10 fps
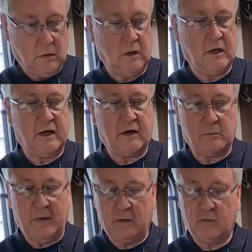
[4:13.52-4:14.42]
And a
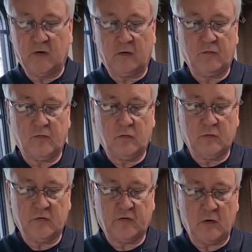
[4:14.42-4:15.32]
mounting
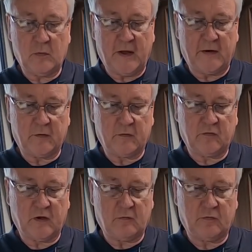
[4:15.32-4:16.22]
for the solar panel
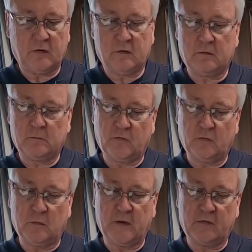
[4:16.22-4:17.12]
itself, so
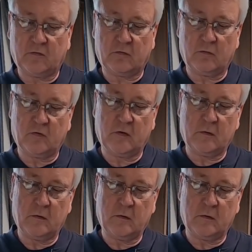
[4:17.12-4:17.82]
presumably that screws on